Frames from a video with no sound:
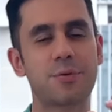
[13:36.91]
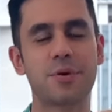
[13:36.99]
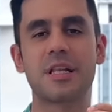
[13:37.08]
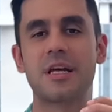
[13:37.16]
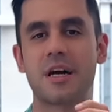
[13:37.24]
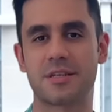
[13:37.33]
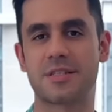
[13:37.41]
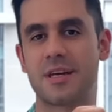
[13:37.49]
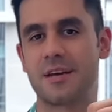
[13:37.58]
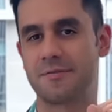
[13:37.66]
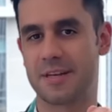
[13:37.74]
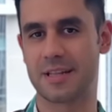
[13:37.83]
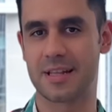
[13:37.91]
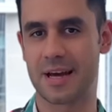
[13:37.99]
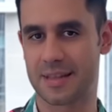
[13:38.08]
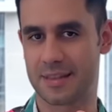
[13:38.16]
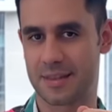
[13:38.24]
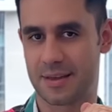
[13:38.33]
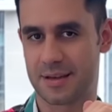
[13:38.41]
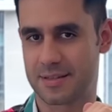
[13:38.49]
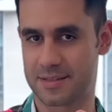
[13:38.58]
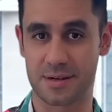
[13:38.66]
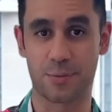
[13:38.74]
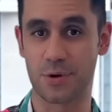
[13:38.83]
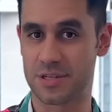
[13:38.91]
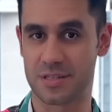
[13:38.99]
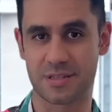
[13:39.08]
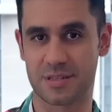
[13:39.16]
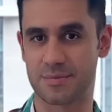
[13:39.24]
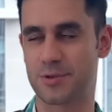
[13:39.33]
really unsafe in that uh, subway system.